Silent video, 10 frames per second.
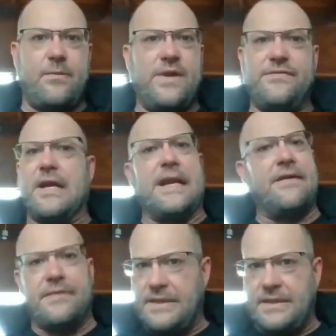We've done
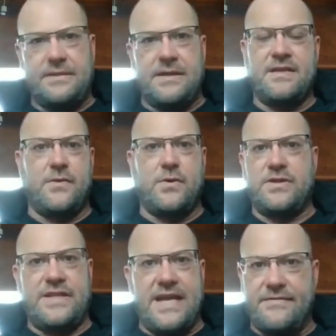everything as far
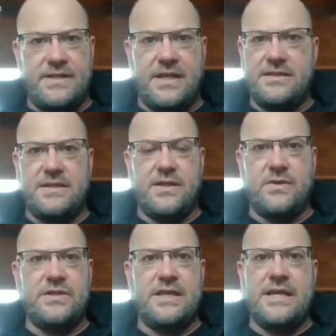as the advertising
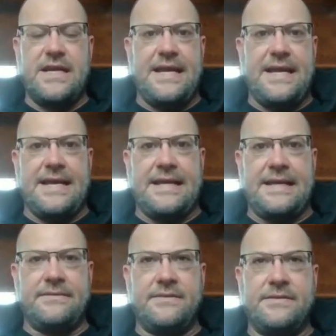goes,
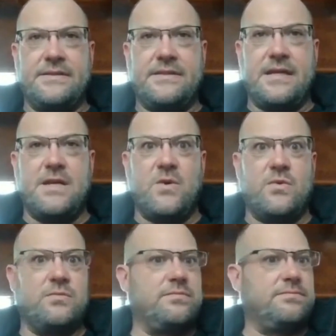and,
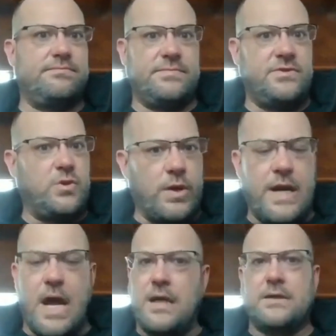door
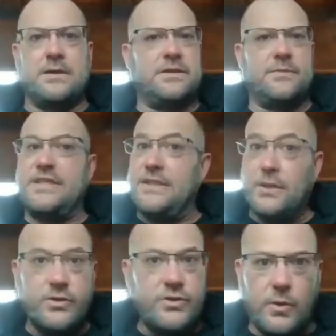knockers. We
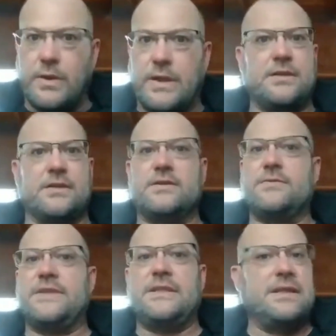still do door
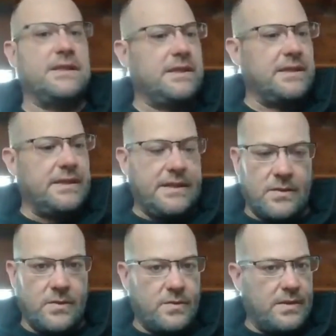knockers. We
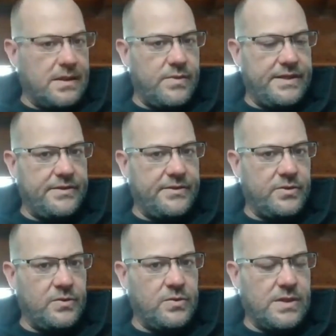
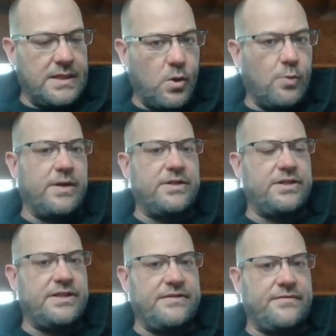do a whole
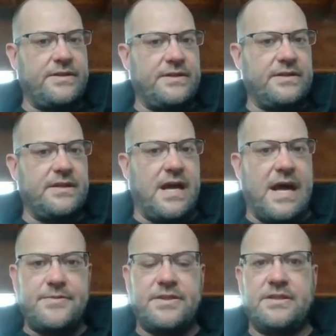bunch of different
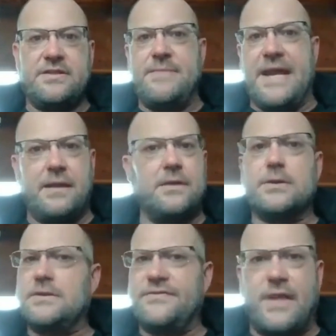options,
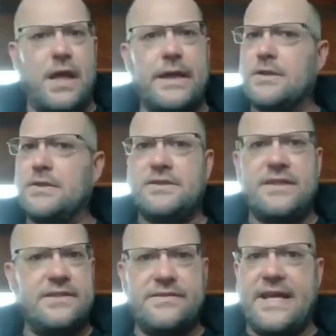mailers, flyers,
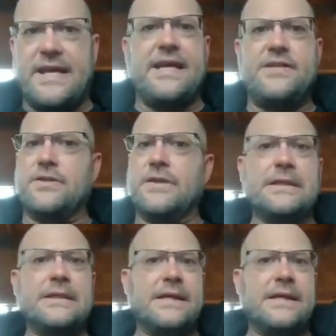things of that nature.